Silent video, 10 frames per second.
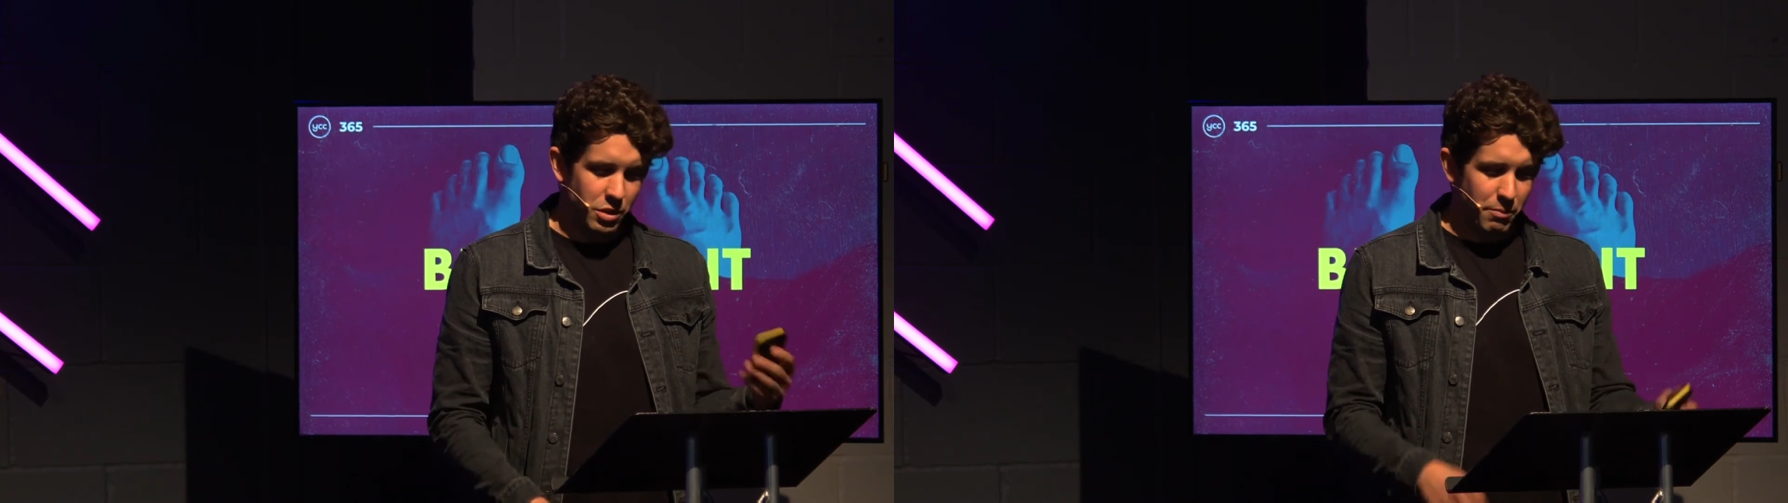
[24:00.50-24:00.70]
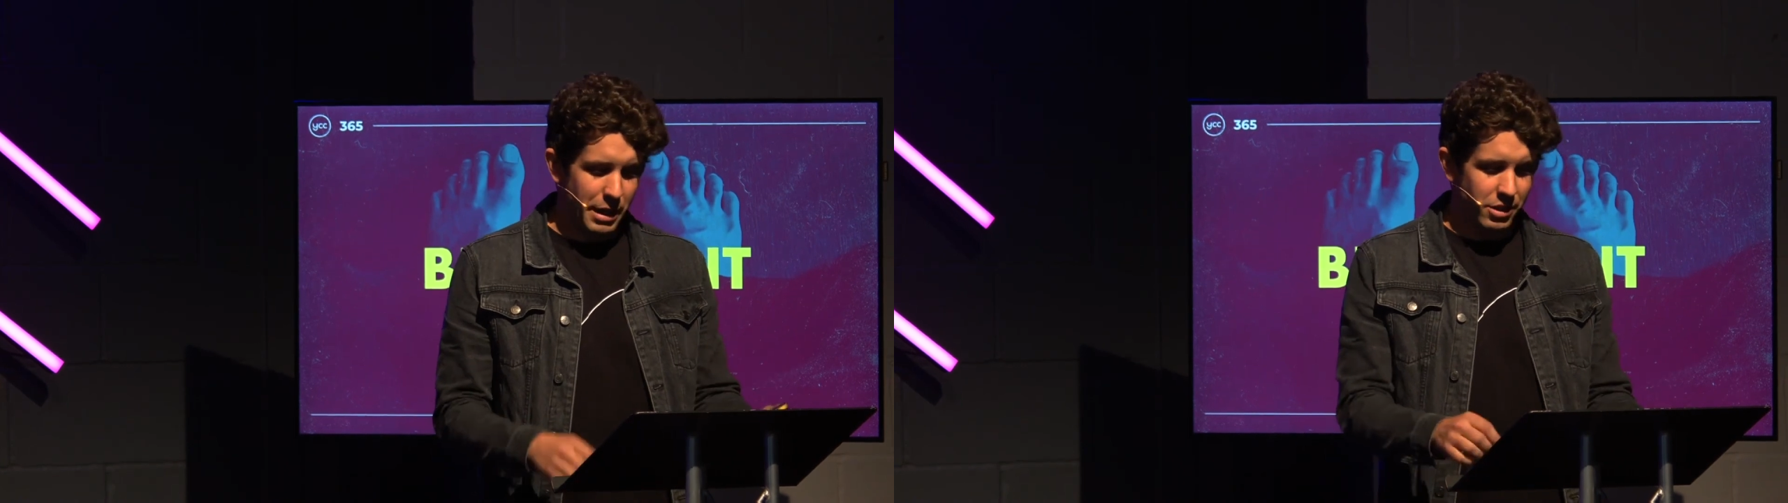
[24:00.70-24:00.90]

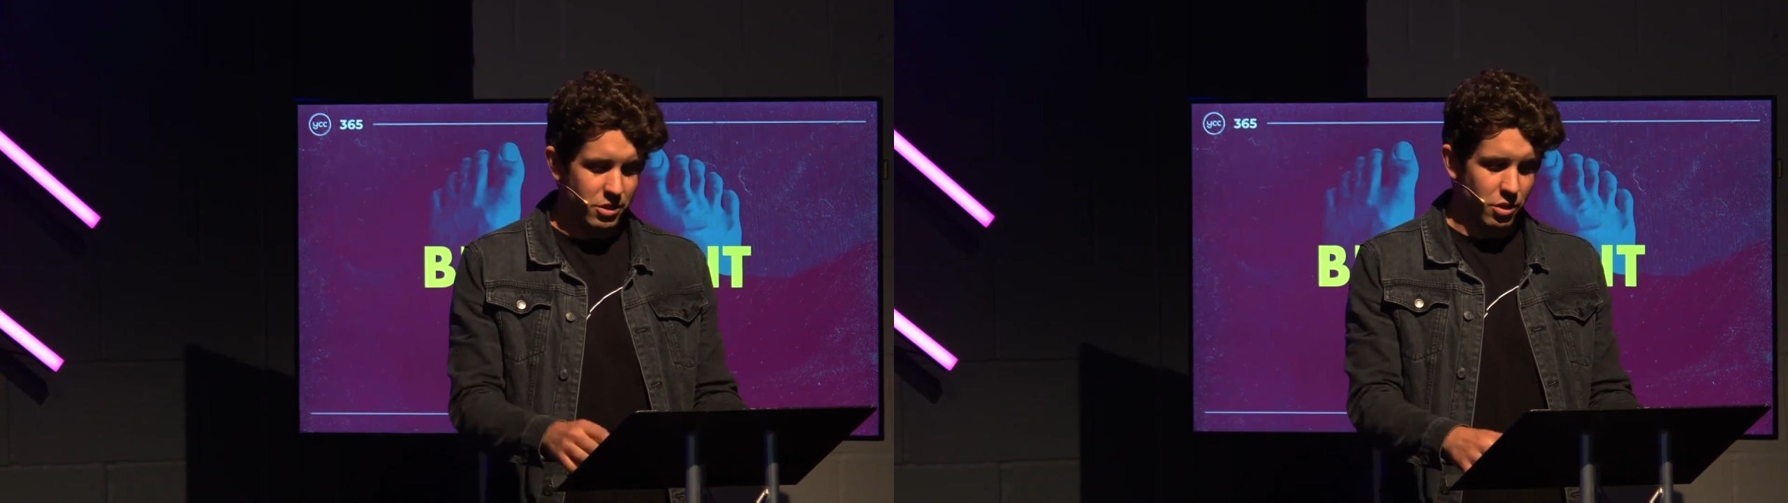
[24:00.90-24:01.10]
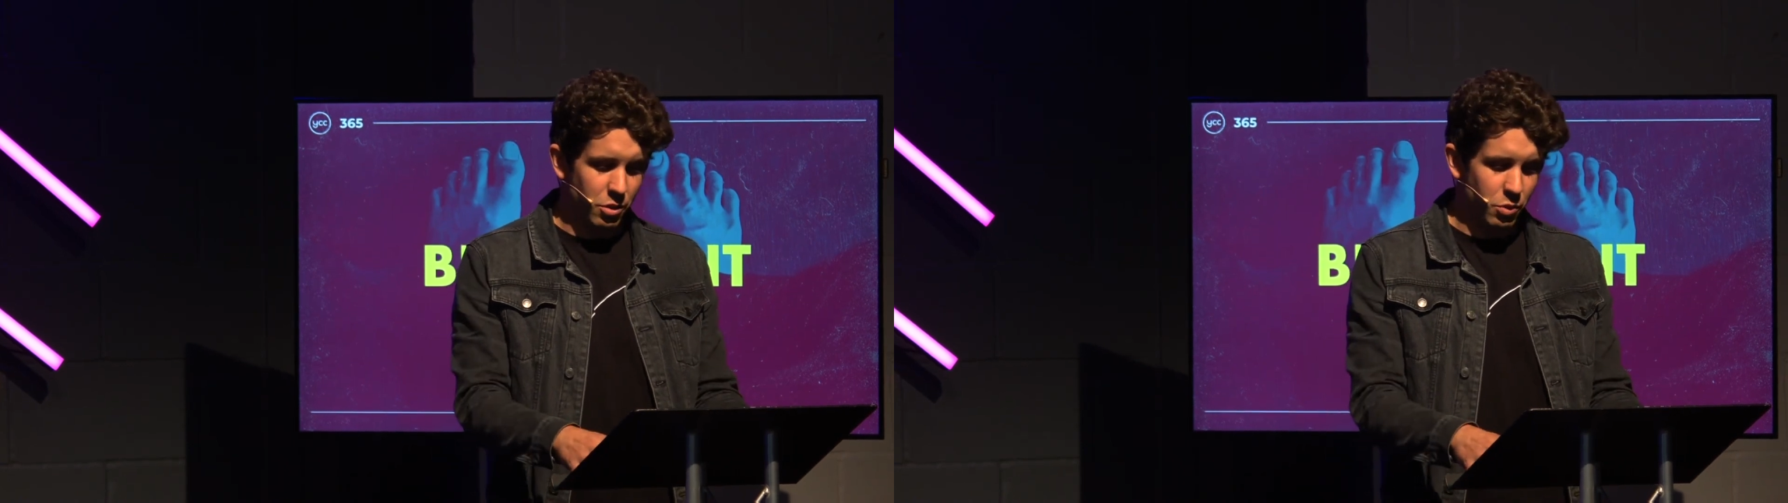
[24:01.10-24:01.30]
and
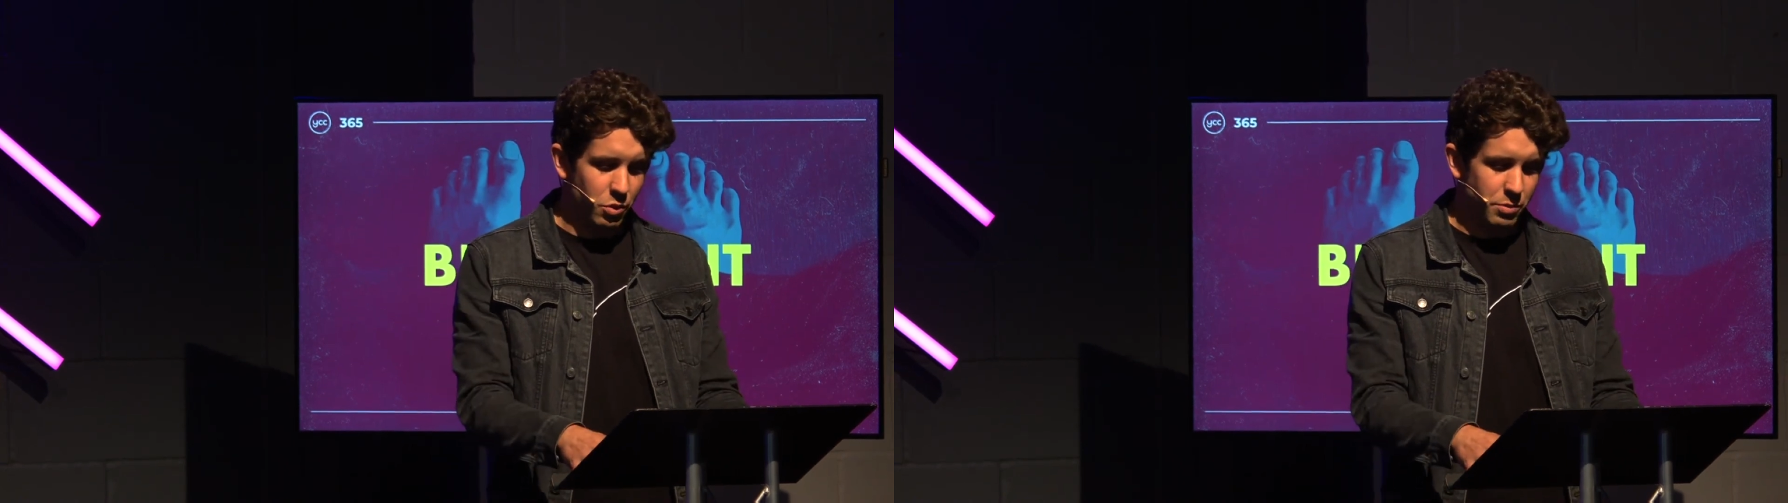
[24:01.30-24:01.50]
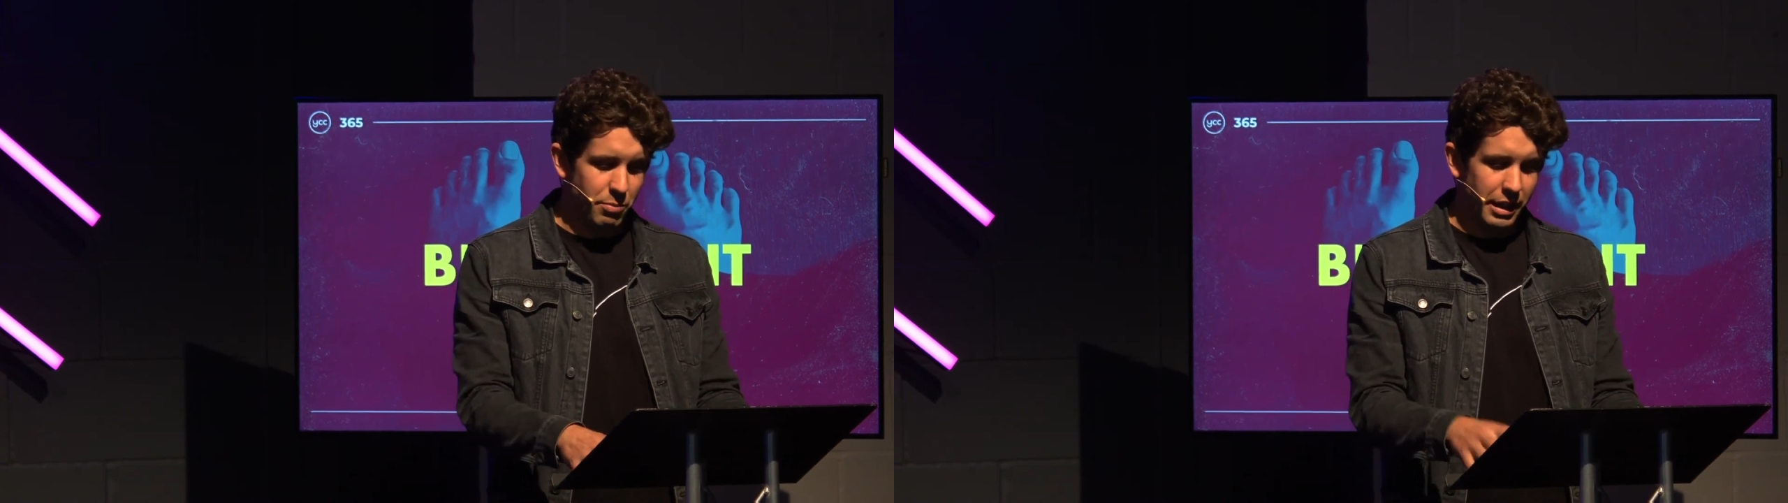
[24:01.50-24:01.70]
pictures on the
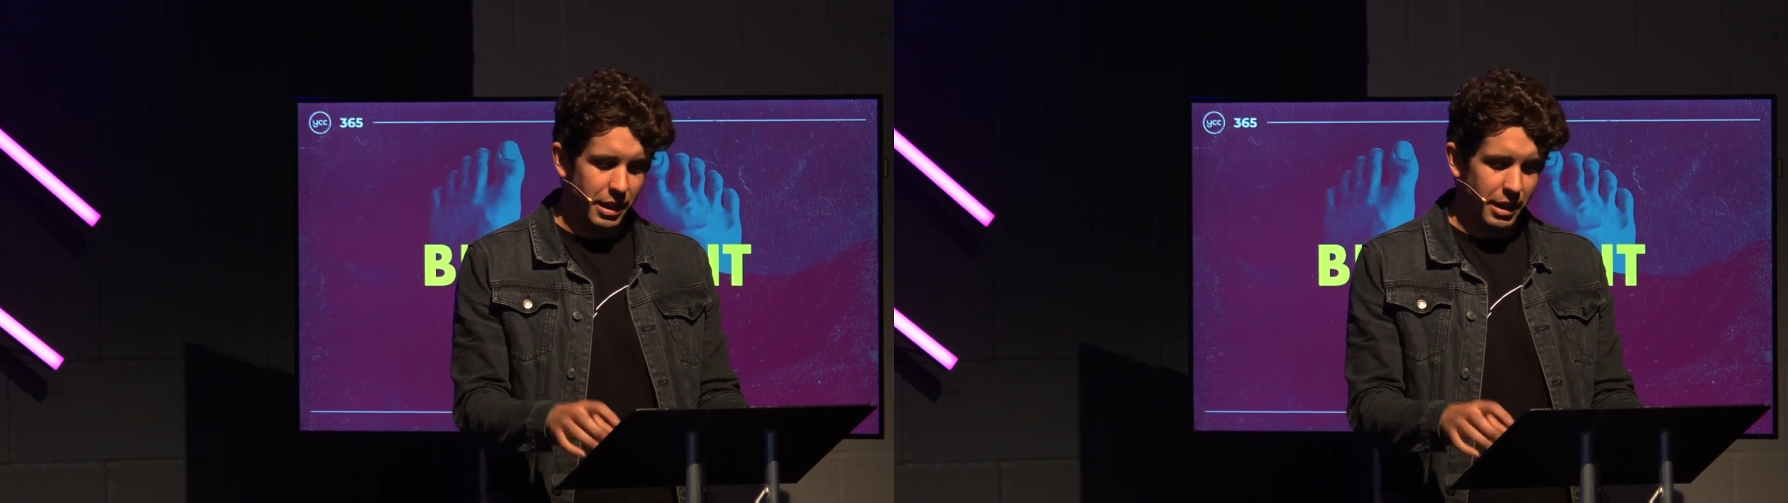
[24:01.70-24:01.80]
walls bring